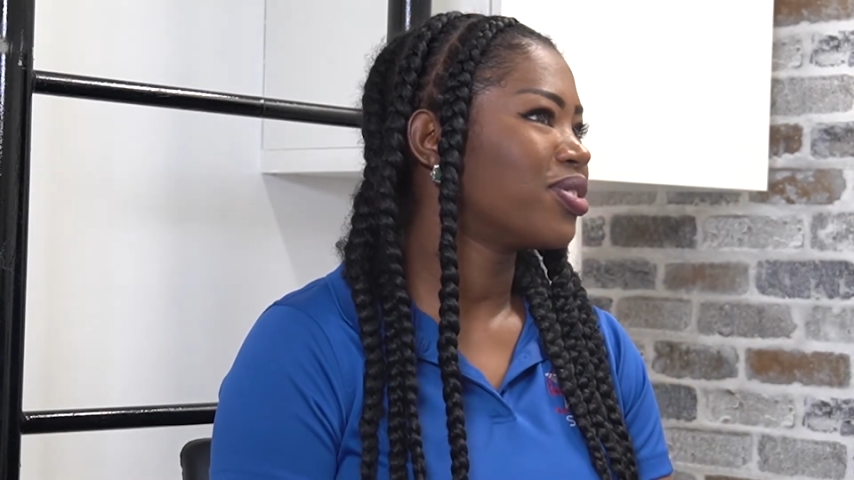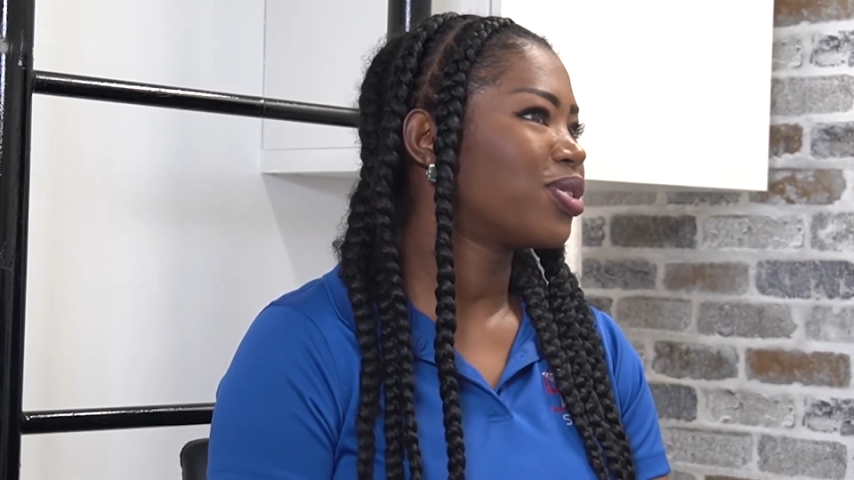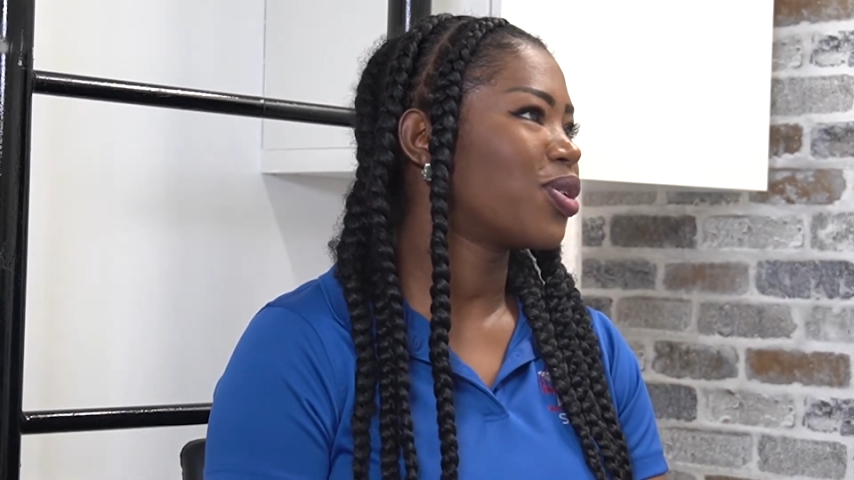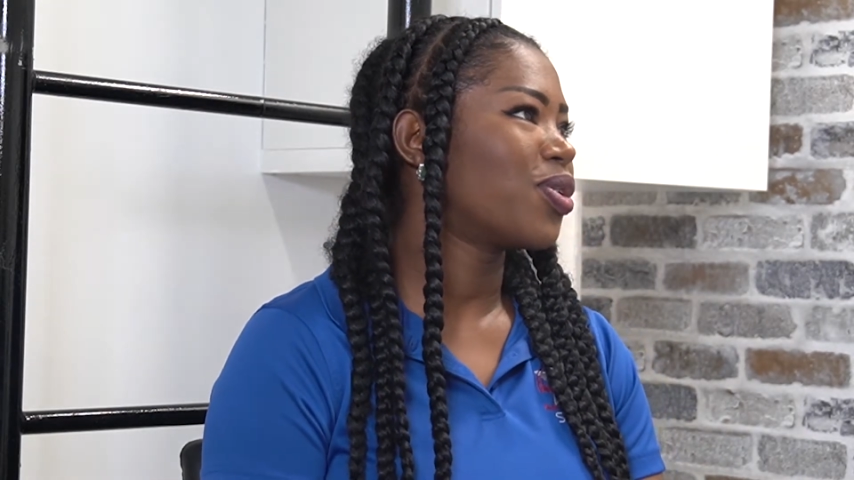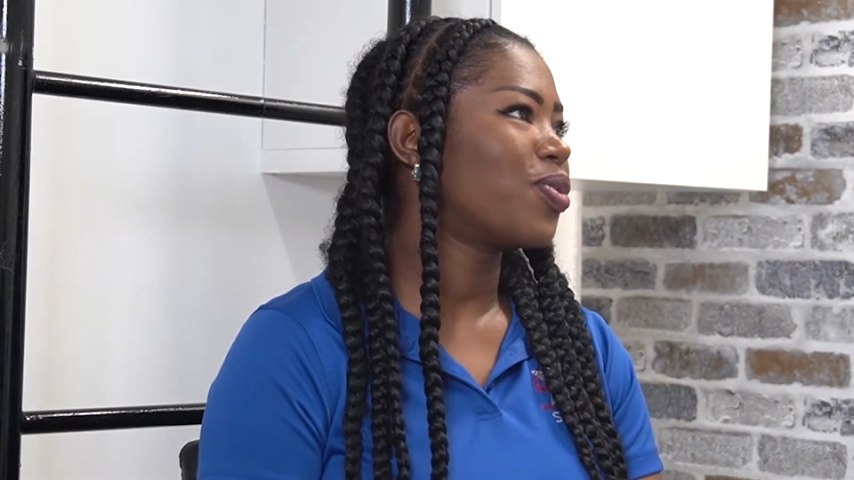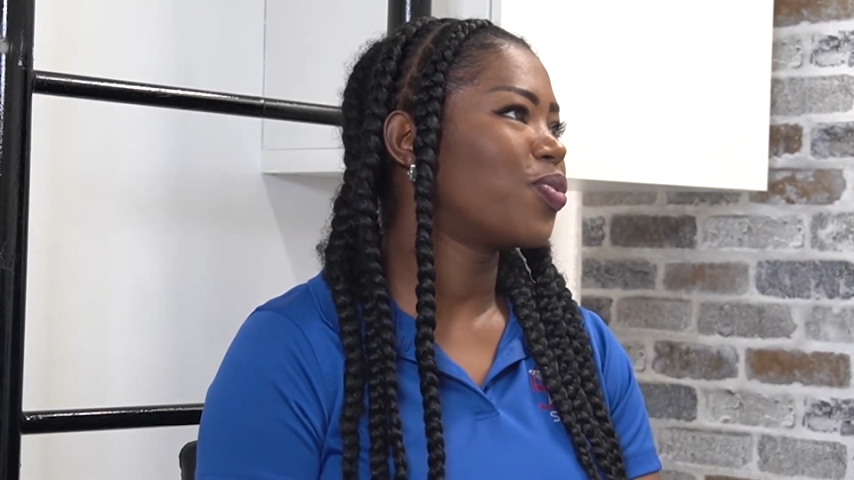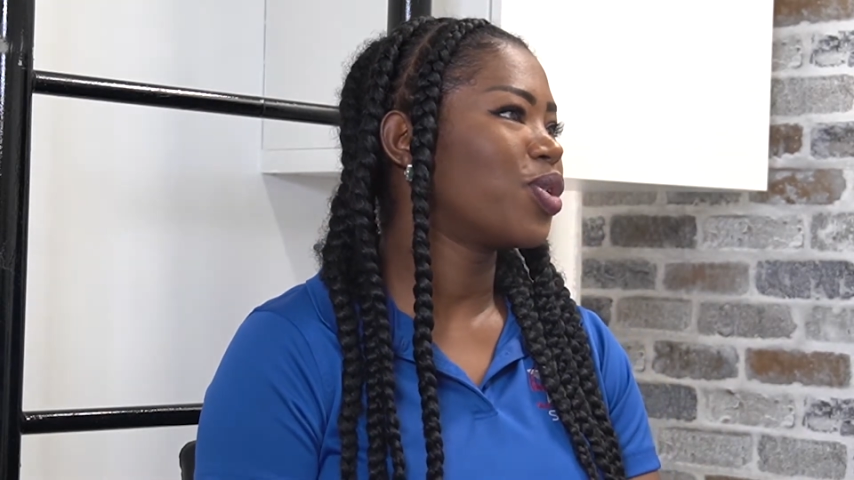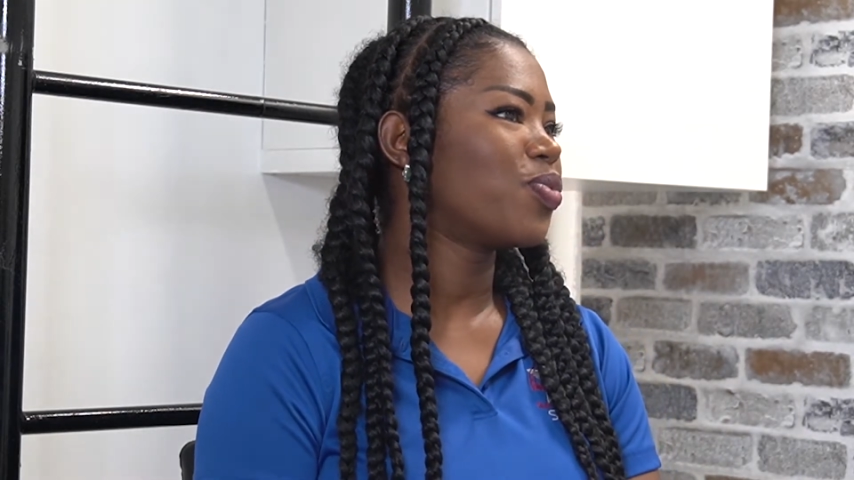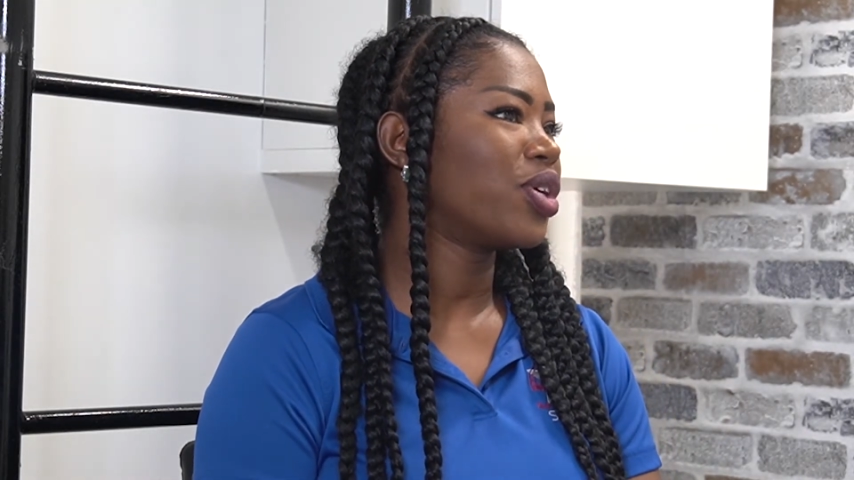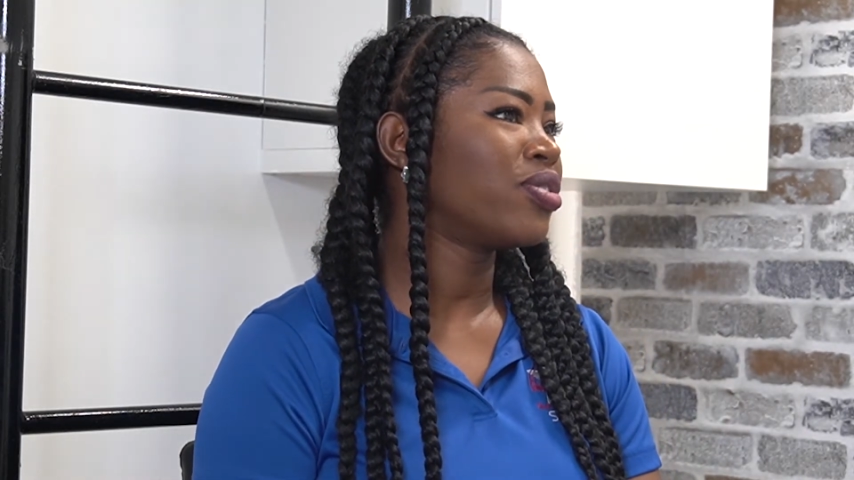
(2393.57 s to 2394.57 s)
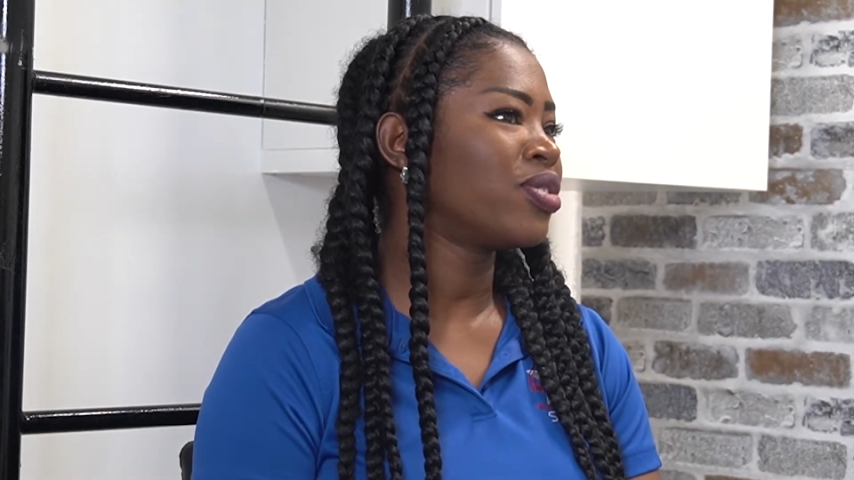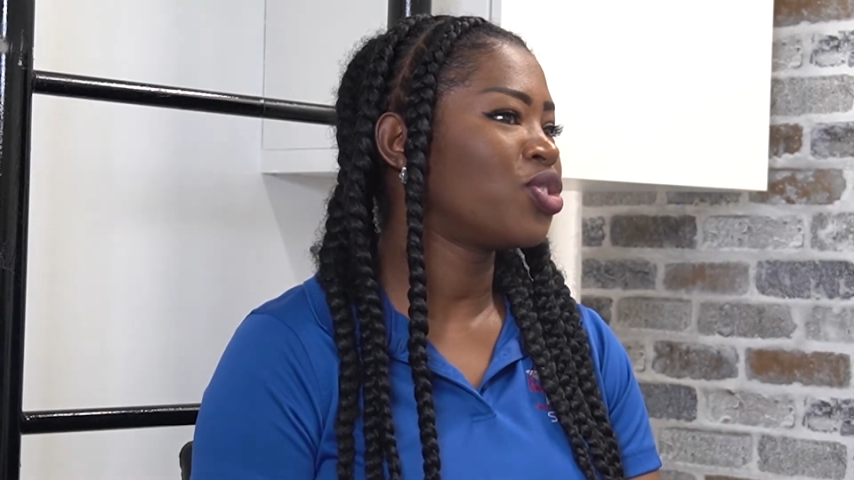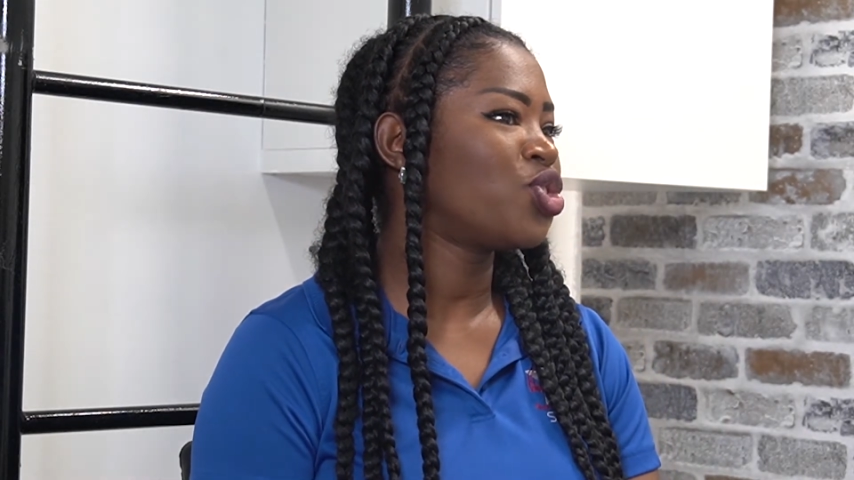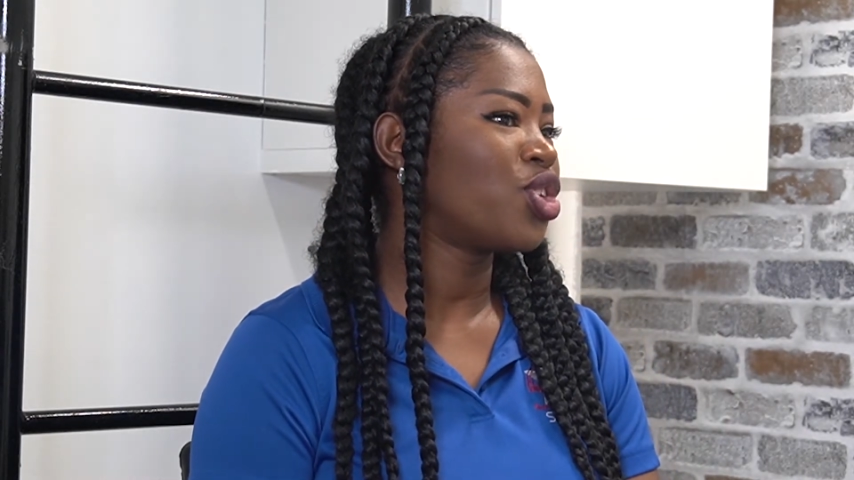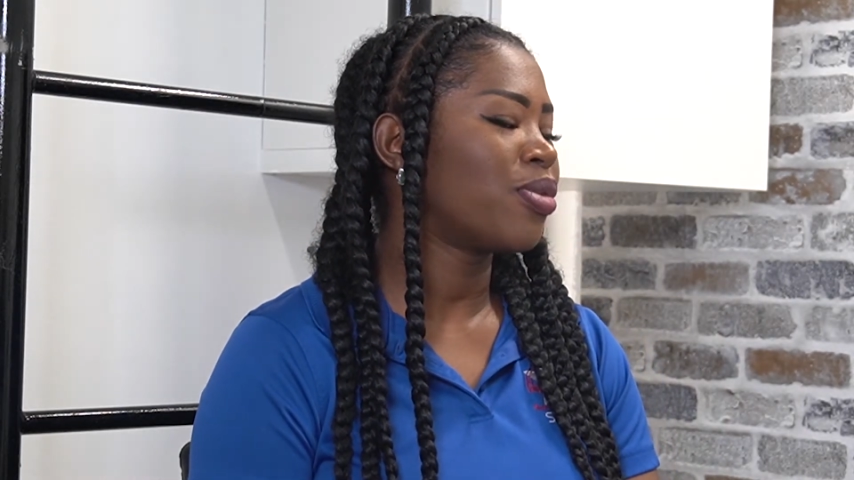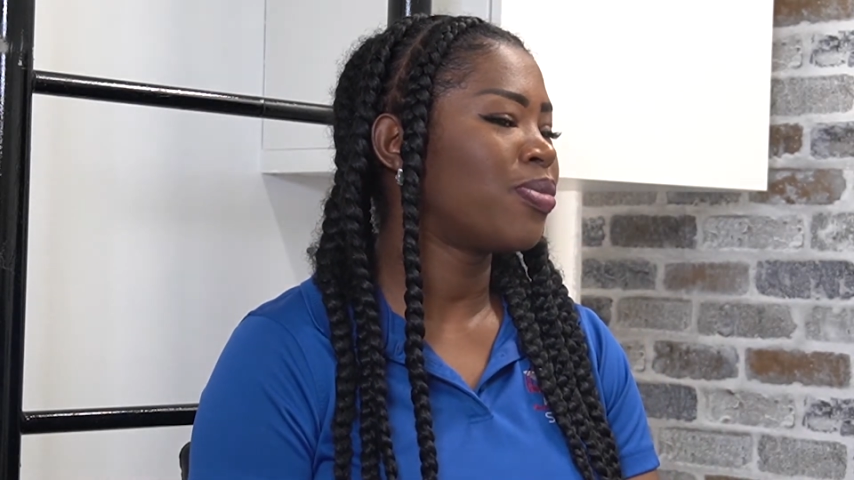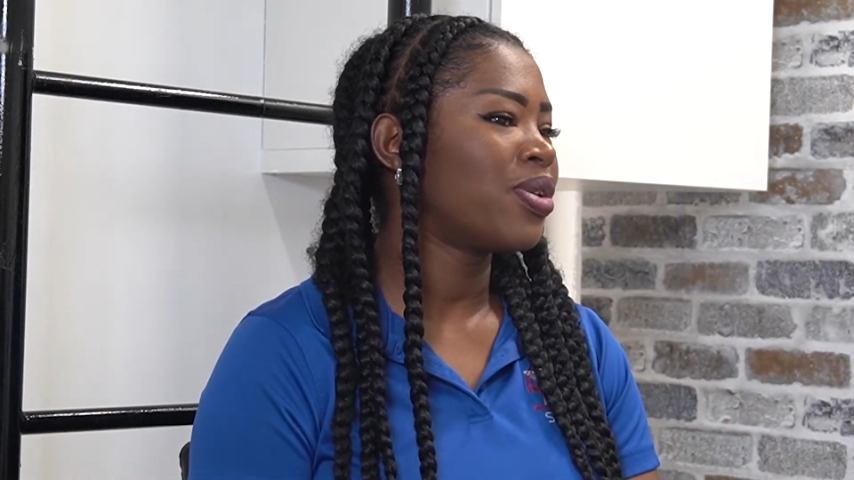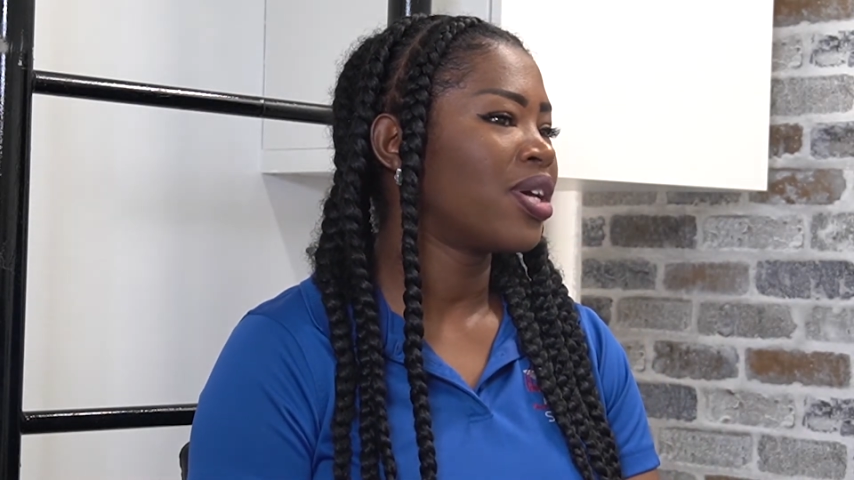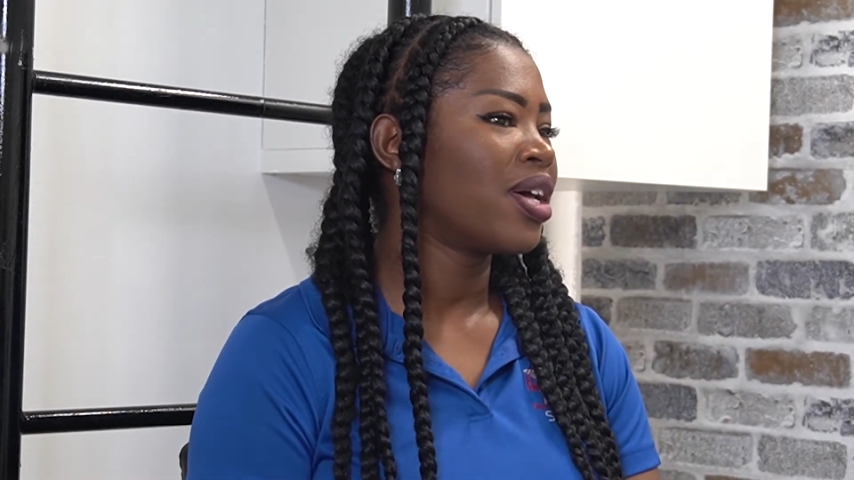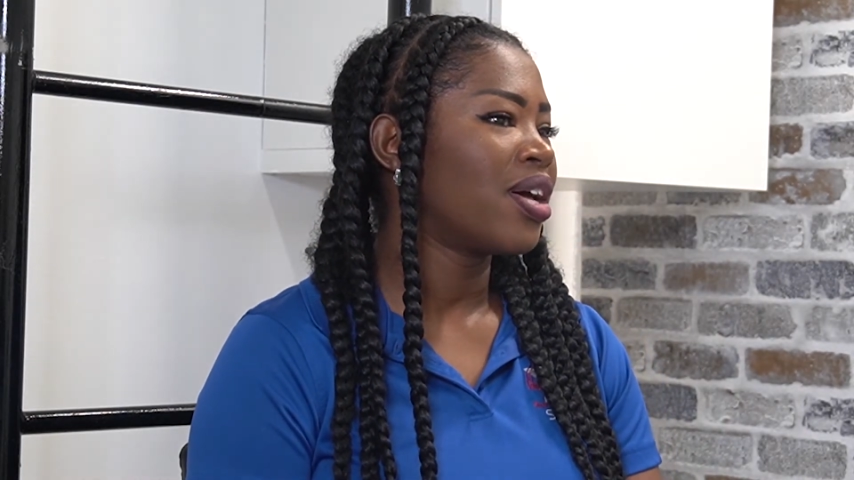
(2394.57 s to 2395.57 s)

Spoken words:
So we went to the ship.